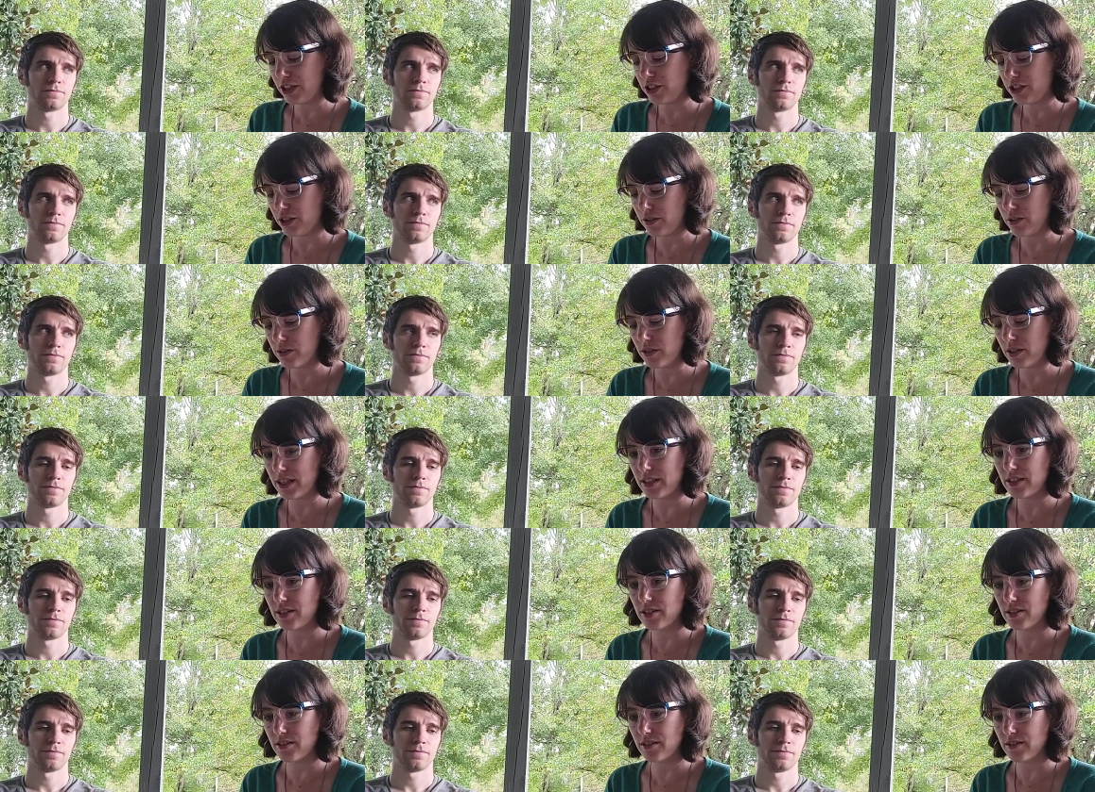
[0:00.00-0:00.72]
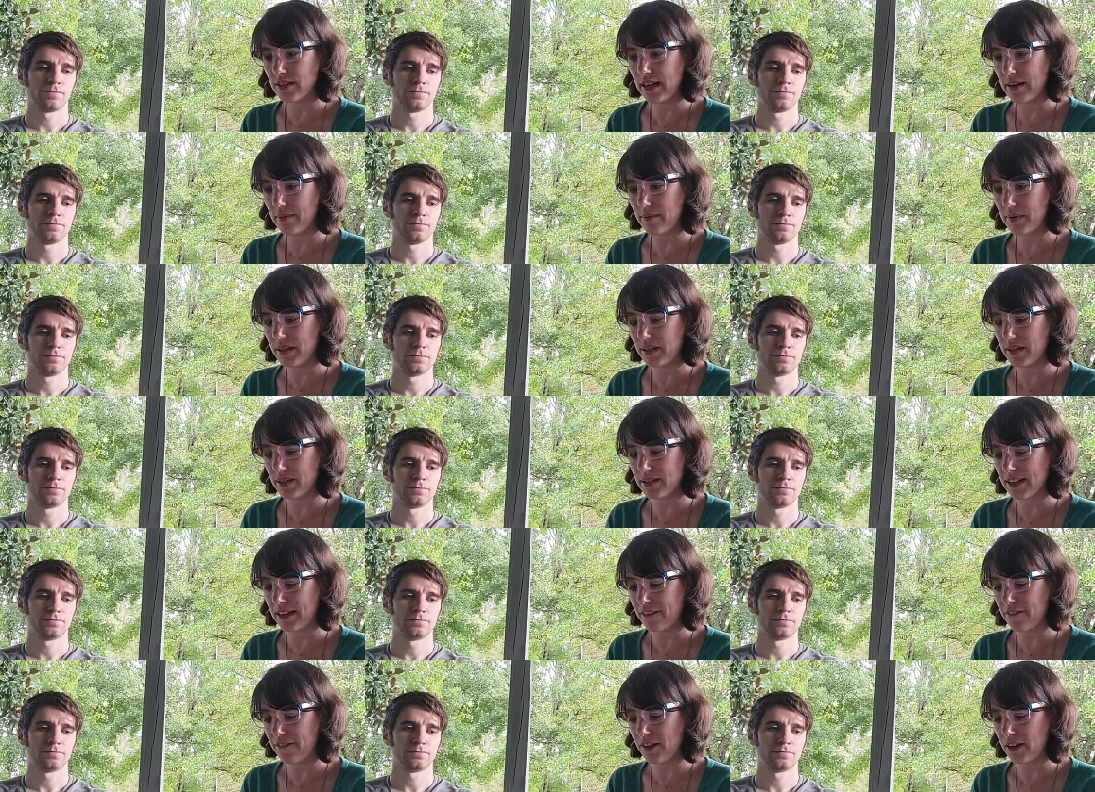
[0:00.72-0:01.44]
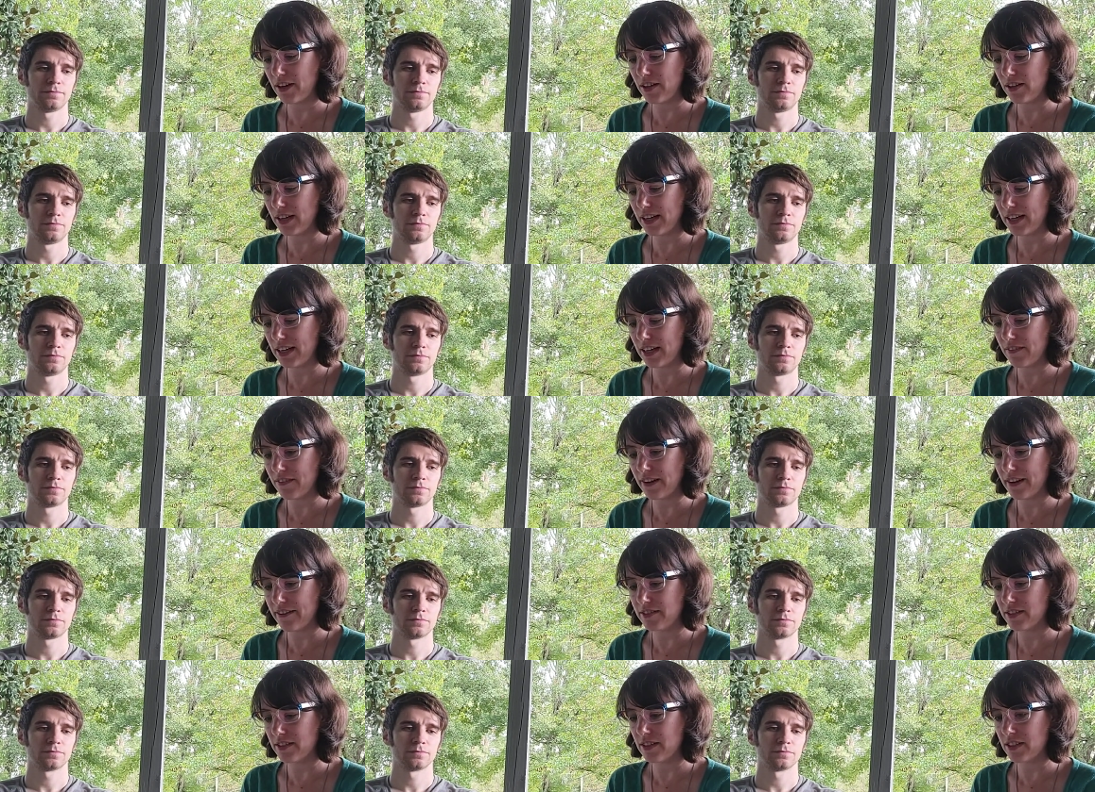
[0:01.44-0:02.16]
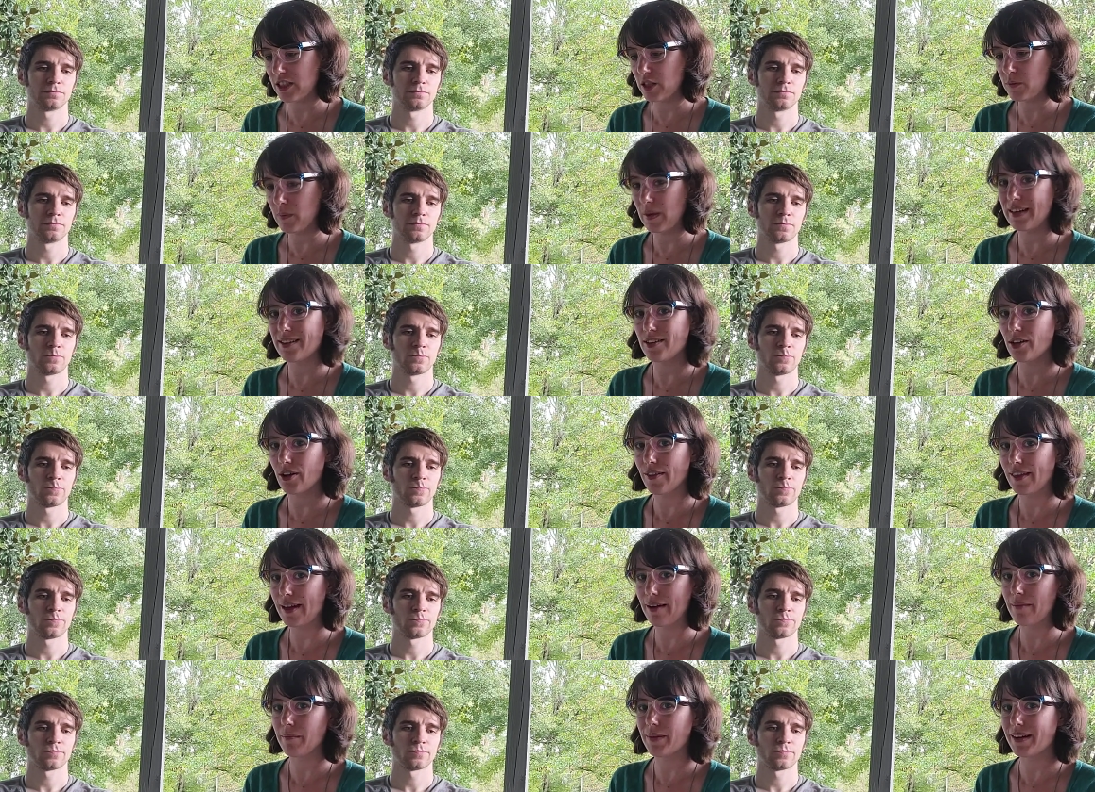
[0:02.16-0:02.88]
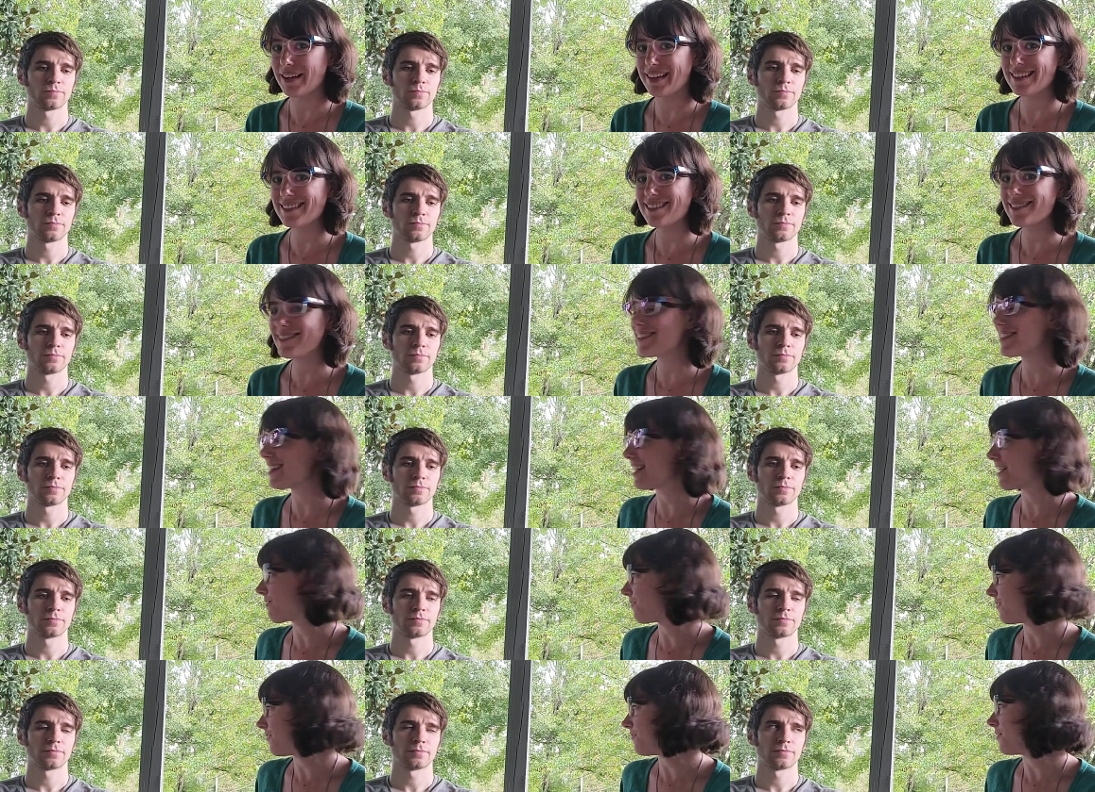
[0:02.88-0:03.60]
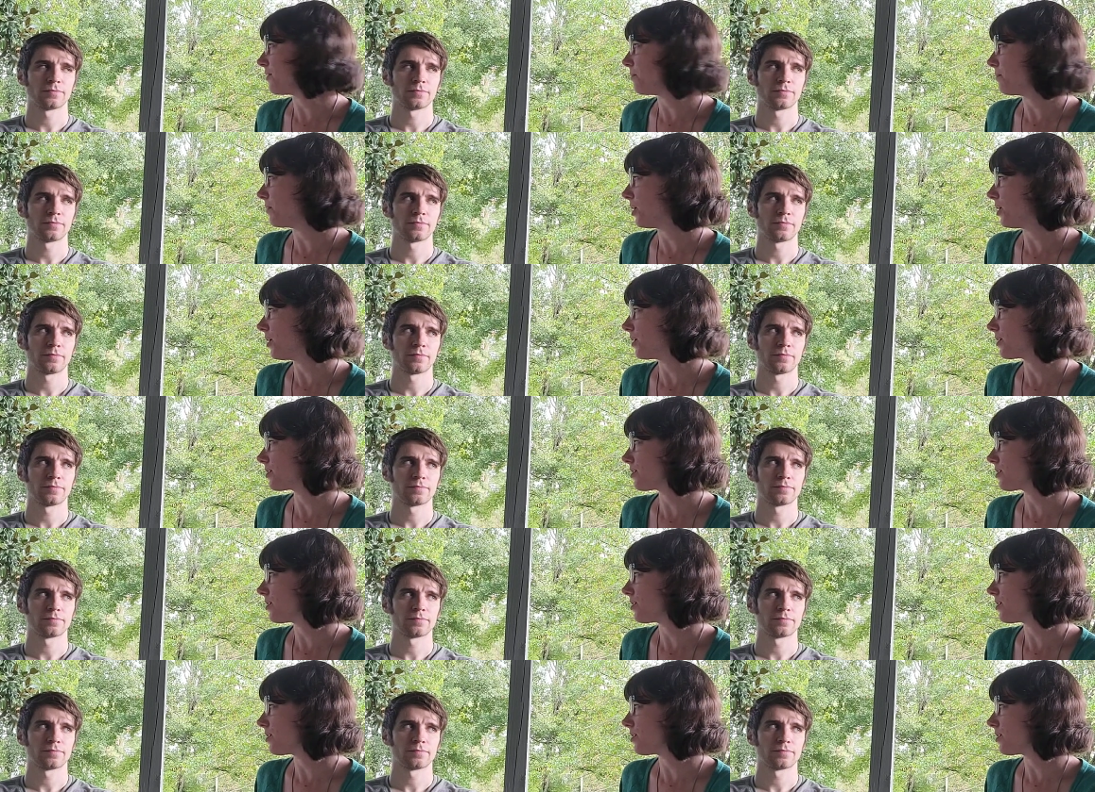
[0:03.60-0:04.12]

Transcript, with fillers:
Speaker 1: I chose not to do that because I felt like if I was going to spend all that money, because it's like $50,